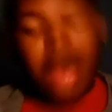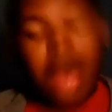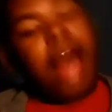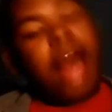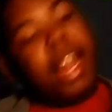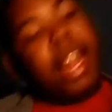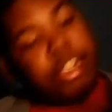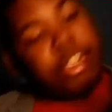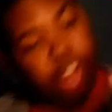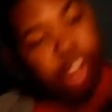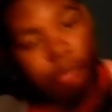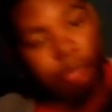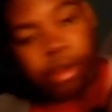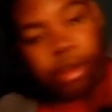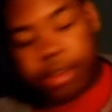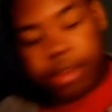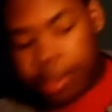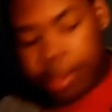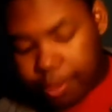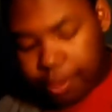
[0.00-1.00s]
I like Dragon
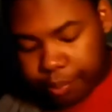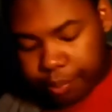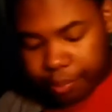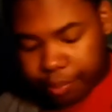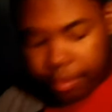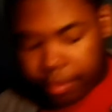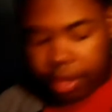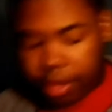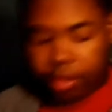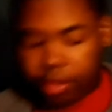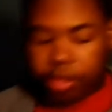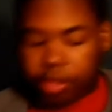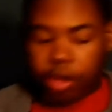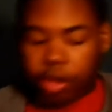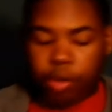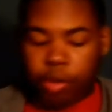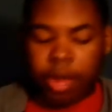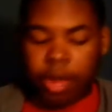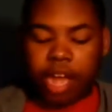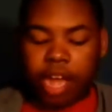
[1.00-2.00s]
Ball Z,
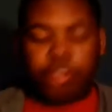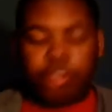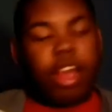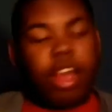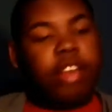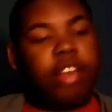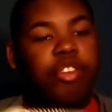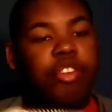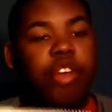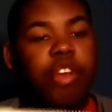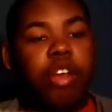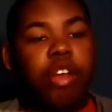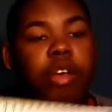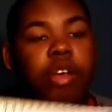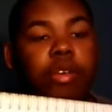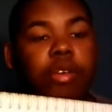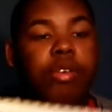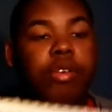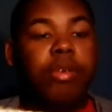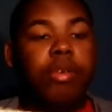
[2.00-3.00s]
so I tried to draw
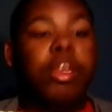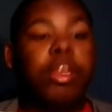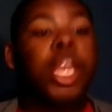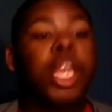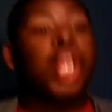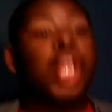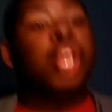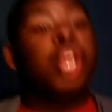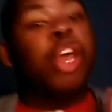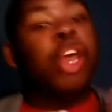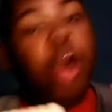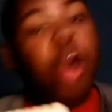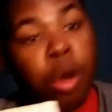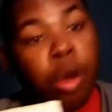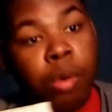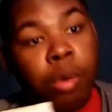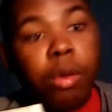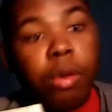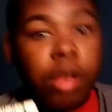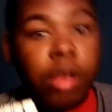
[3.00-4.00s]

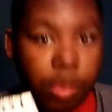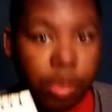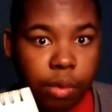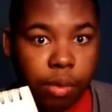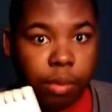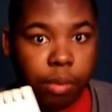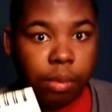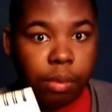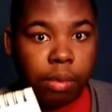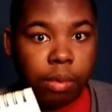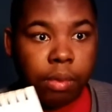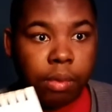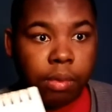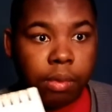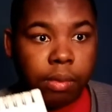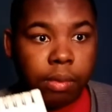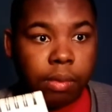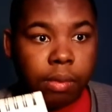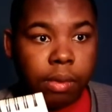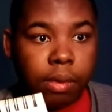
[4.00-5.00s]
Goku.
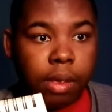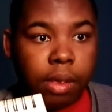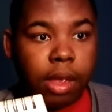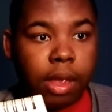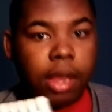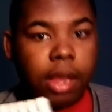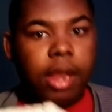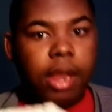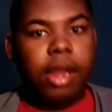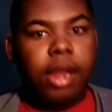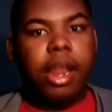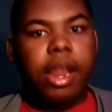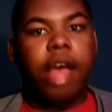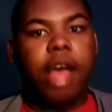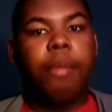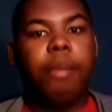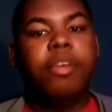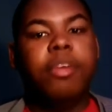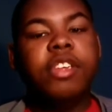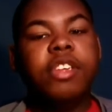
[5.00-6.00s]

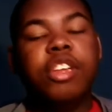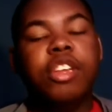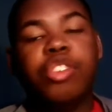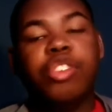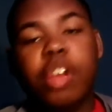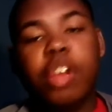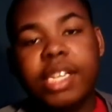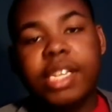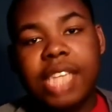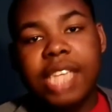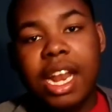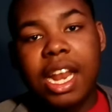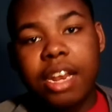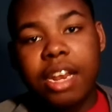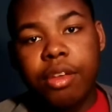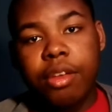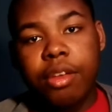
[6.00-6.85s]
Now, most of the drawings that